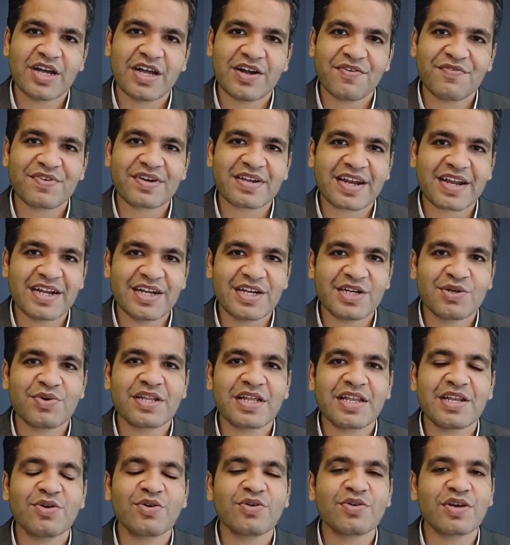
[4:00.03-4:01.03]
I have tried to
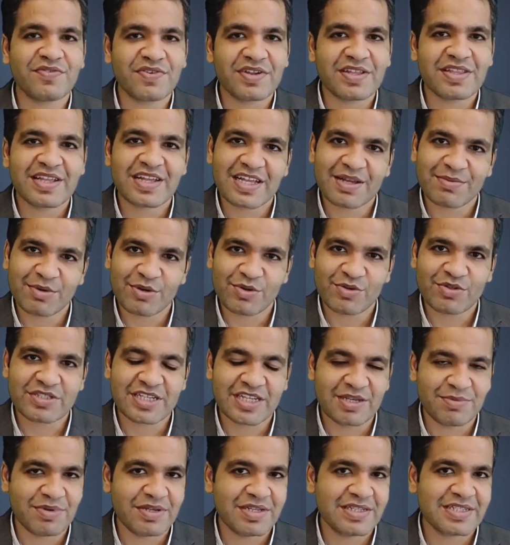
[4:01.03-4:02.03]
tell you everything about
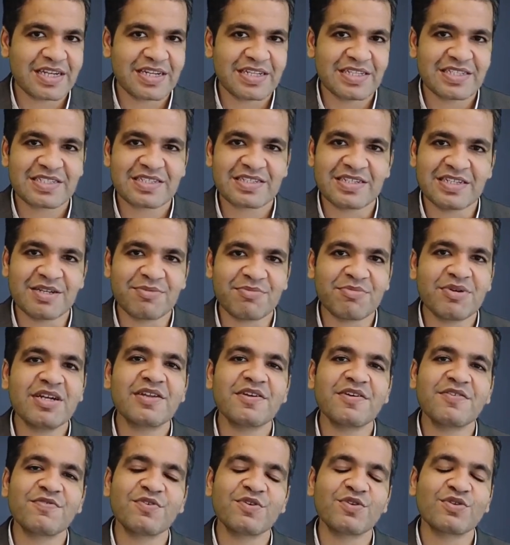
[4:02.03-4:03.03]
scabies and its treatment.
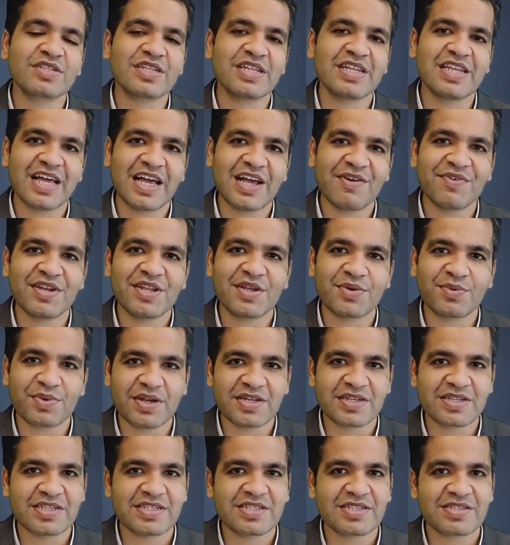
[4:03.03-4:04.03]
If you still have any
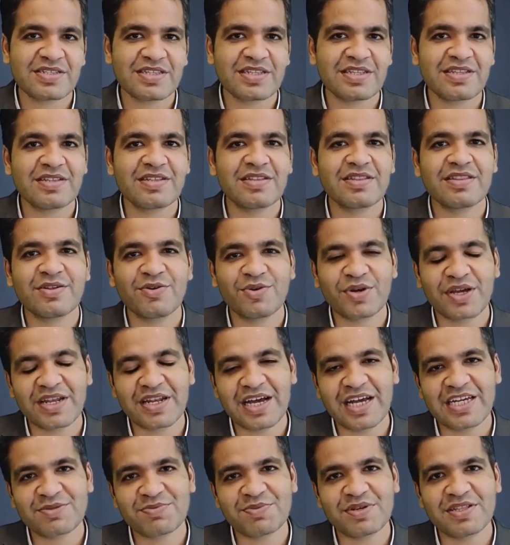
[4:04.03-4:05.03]
questions, you can
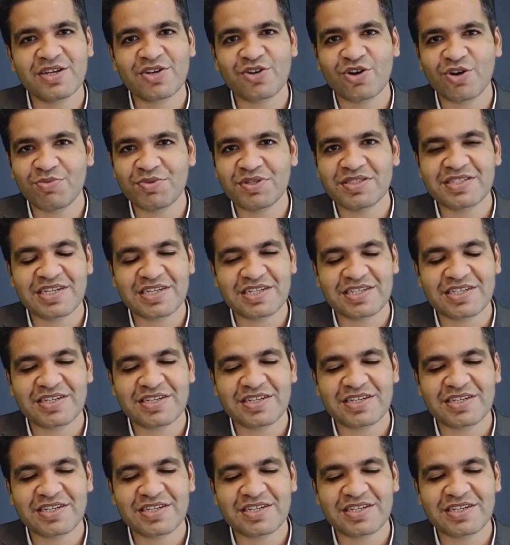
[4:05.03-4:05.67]
ask me in the comment section.